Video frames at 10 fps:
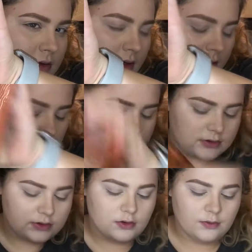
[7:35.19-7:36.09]
I think it's
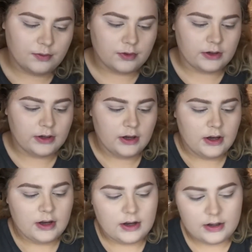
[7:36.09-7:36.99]
so pretty,
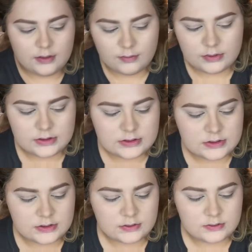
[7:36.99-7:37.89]
and it really
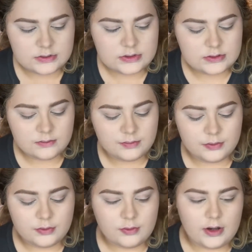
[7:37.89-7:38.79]
suits
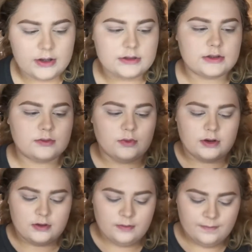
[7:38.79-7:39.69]
blue eyes as
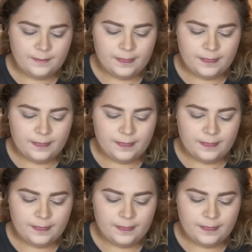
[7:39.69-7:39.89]
well.